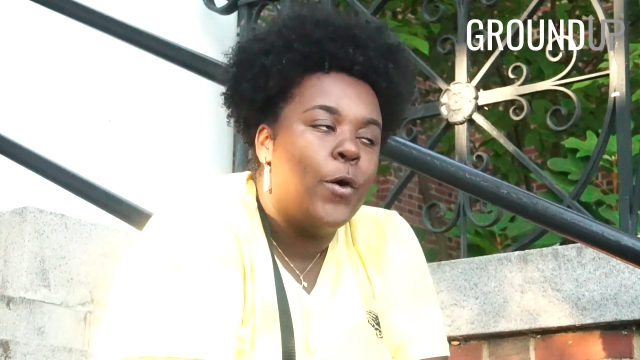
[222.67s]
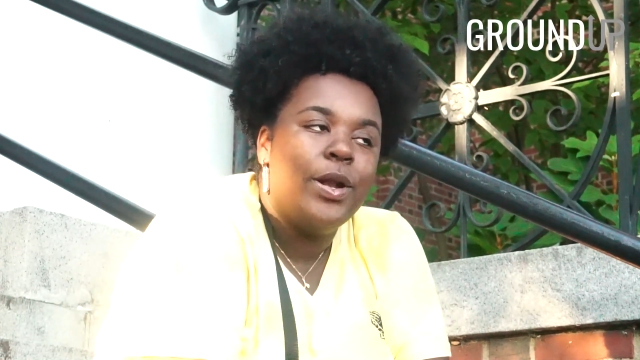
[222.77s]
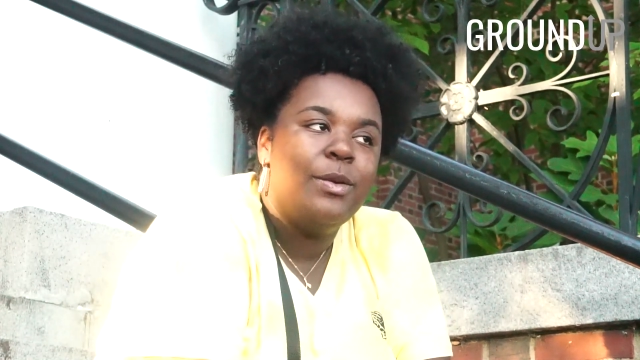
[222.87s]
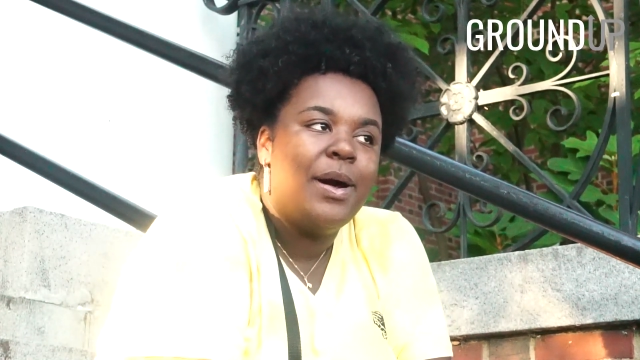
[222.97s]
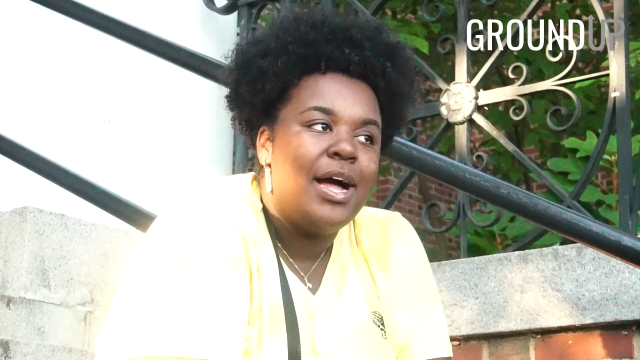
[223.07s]
know
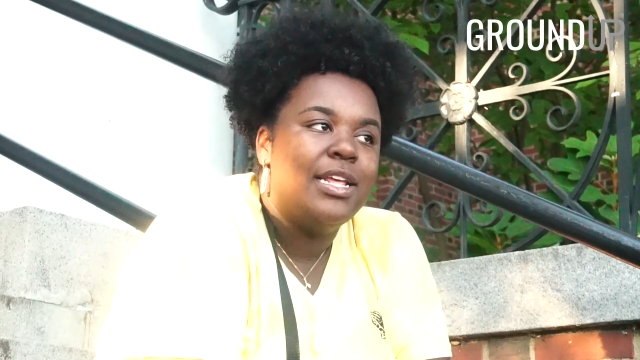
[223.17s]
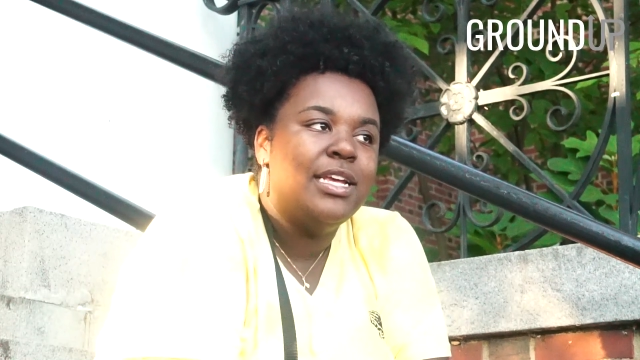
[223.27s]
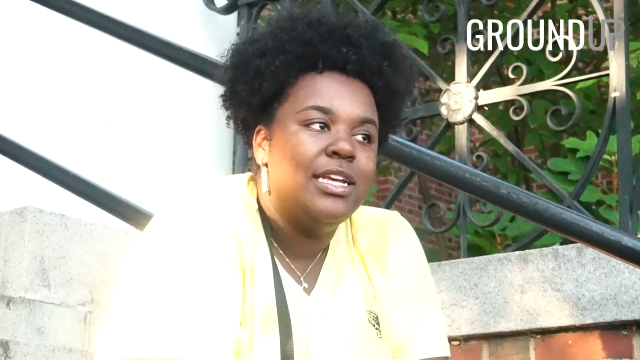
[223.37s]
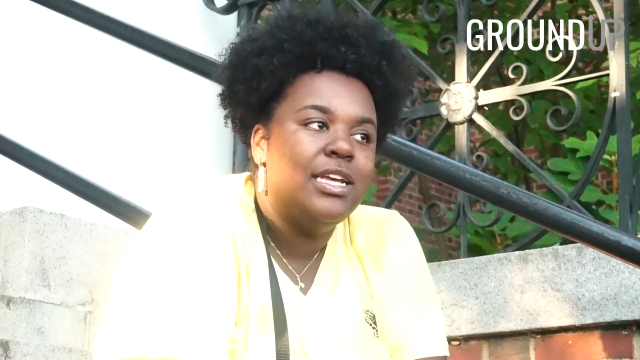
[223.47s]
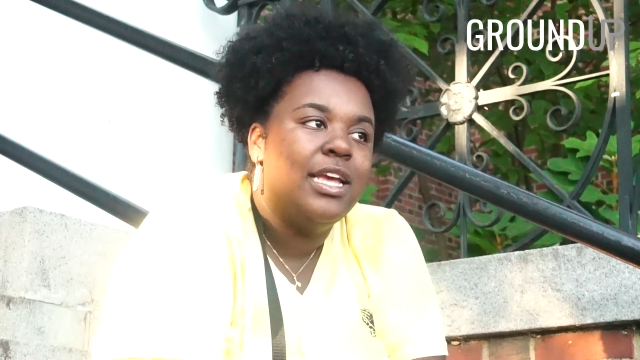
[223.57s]

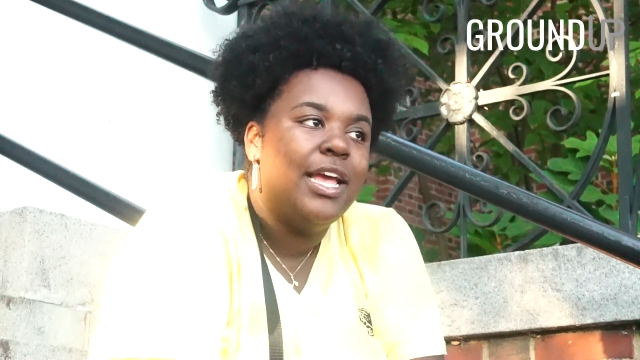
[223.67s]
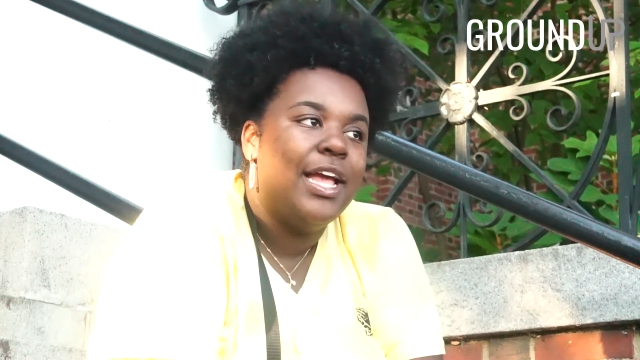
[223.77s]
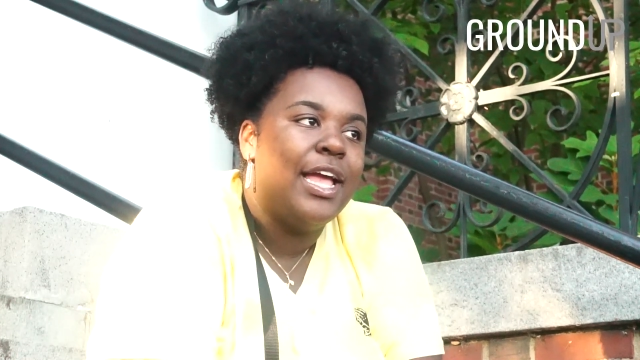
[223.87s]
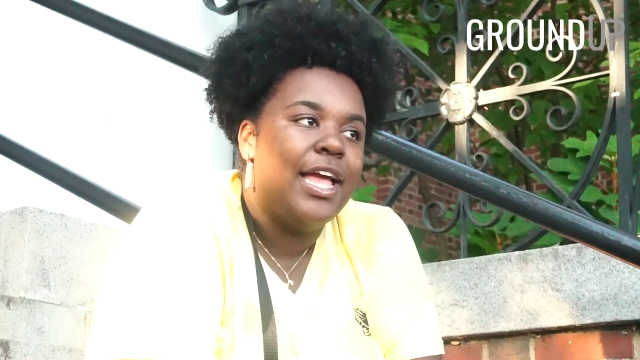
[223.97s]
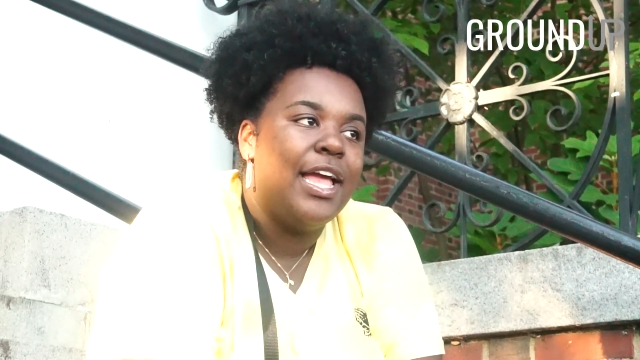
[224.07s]
anybody,
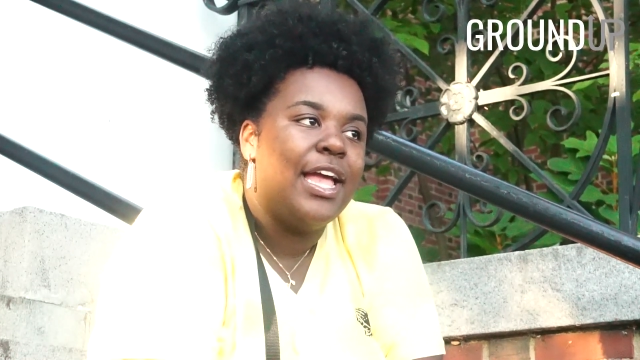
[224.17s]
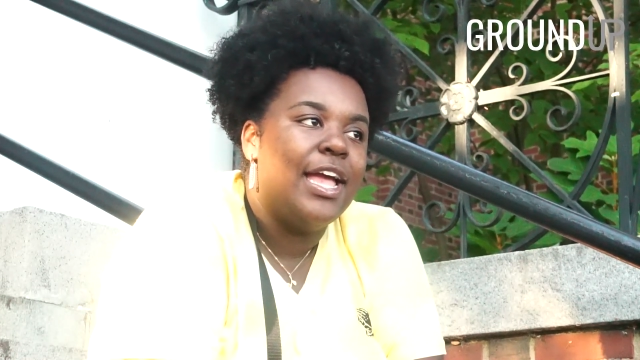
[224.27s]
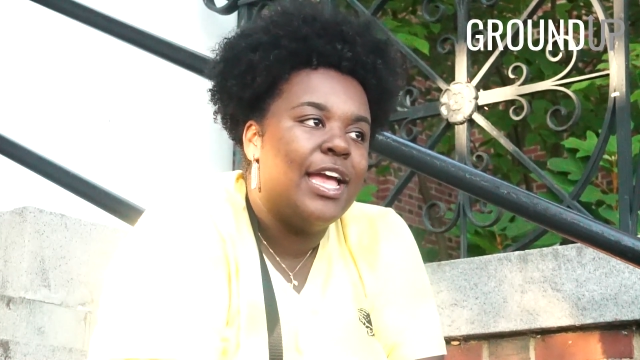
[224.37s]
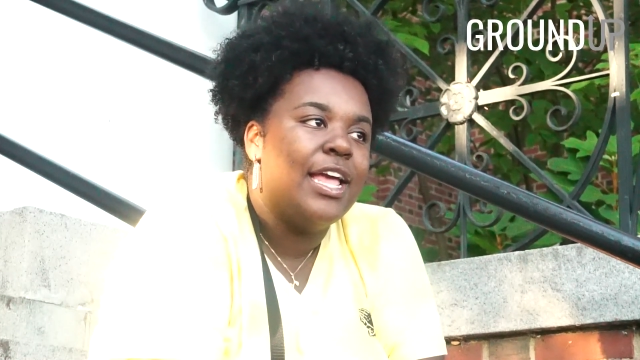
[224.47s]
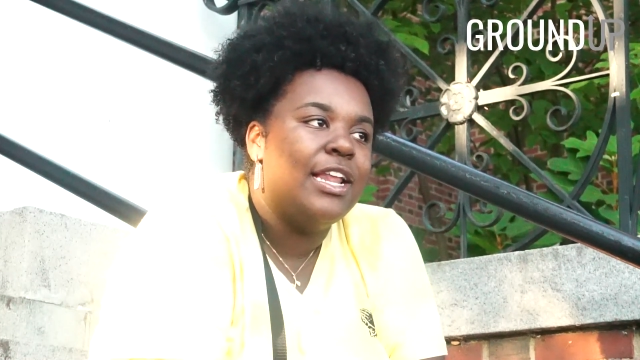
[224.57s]

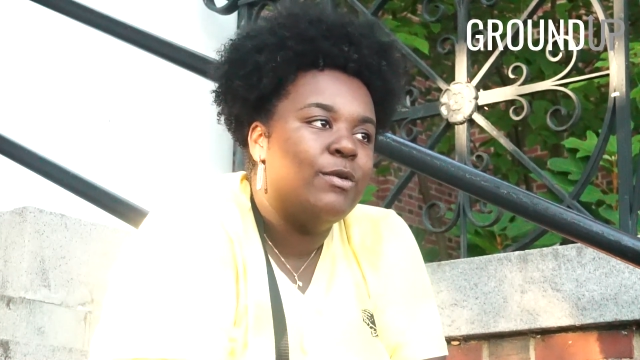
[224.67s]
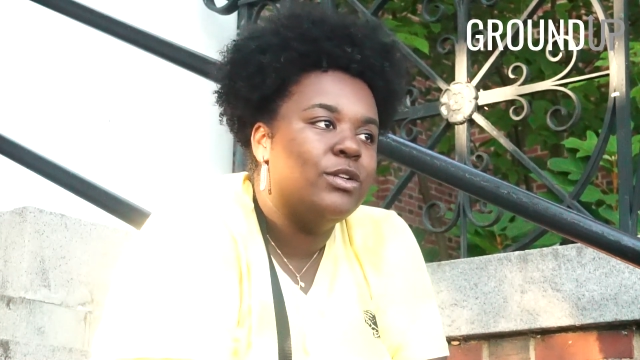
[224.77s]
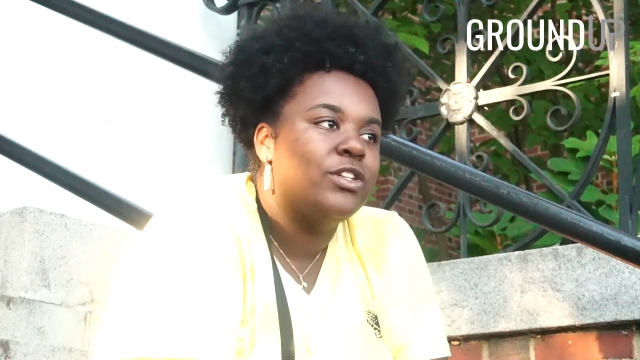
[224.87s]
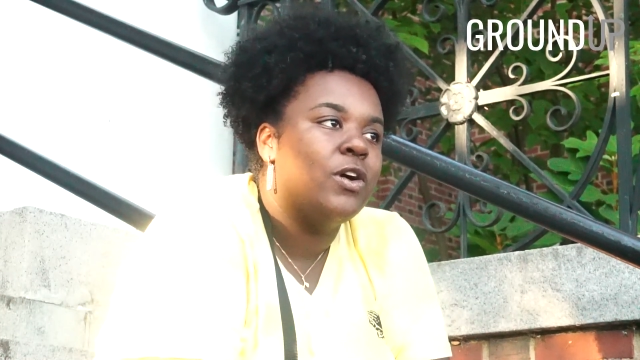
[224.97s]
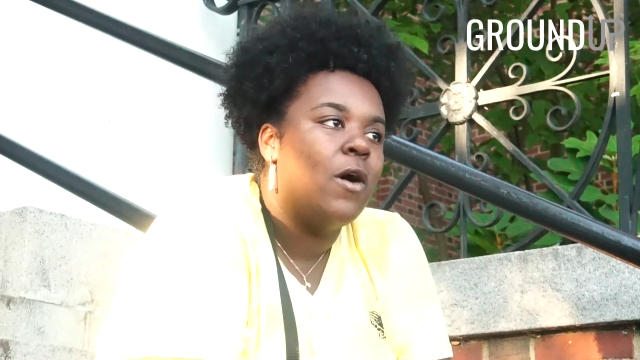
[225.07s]
and it
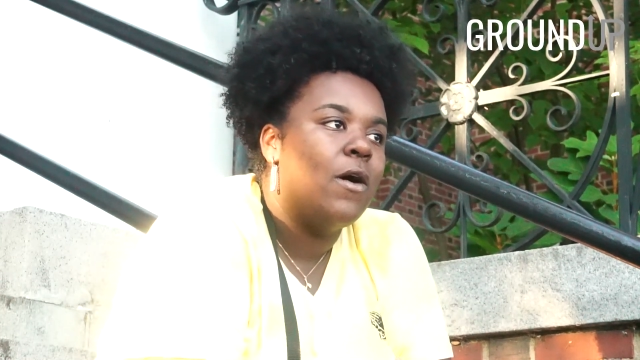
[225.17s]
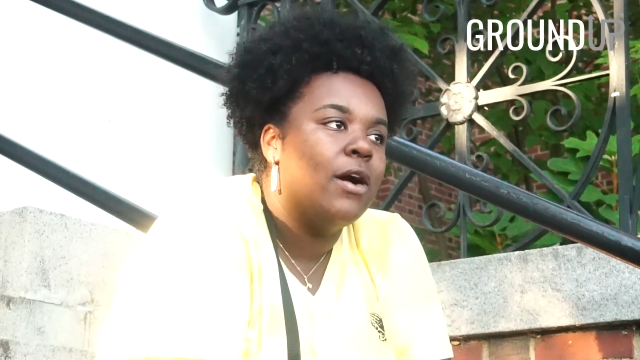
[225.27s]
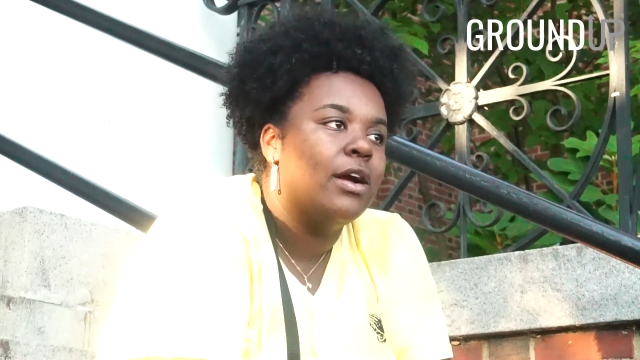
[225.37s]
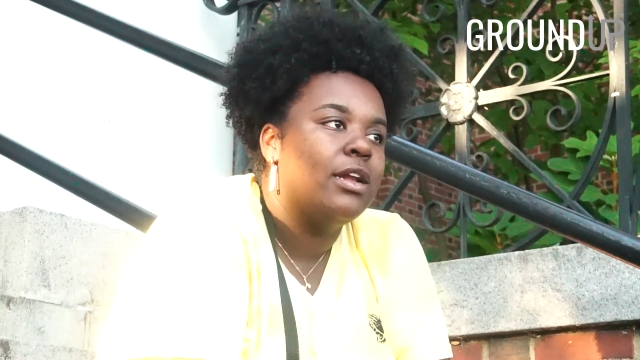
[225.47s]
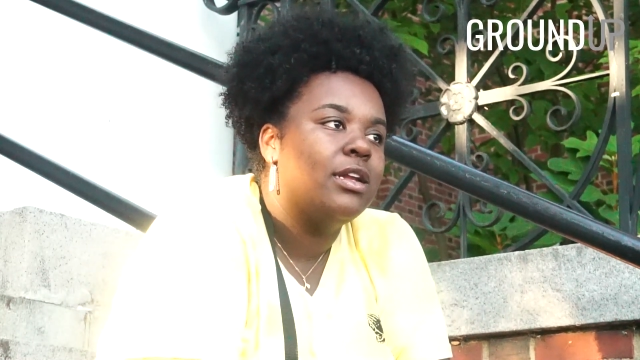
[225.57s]
was just
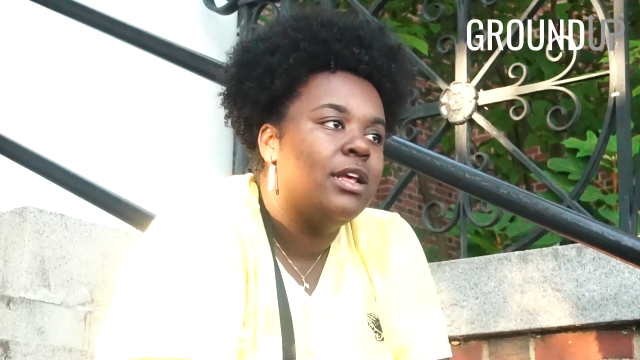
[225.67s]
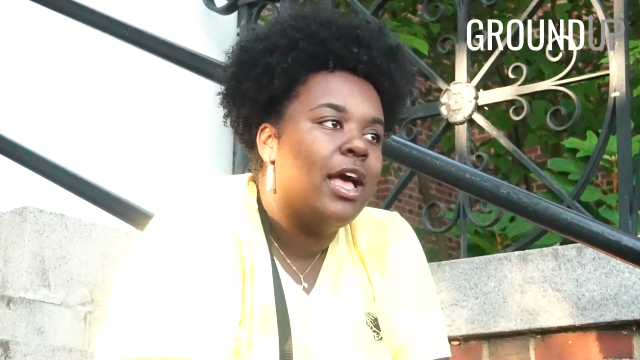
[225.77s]
hard.